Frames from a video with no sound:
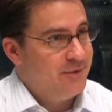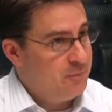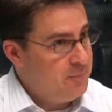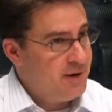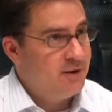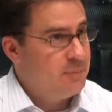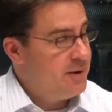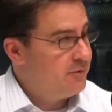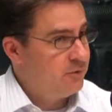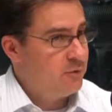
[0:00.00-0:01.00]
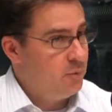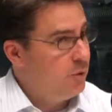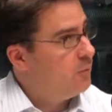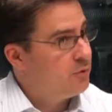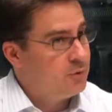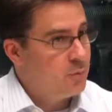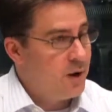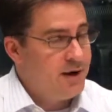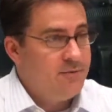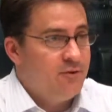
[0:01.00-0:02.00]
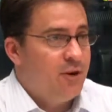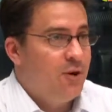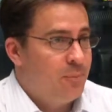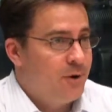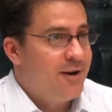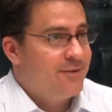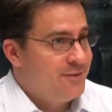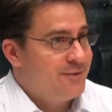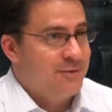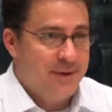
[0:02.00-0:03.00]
His biggest base of support was from white evangelical Protestants.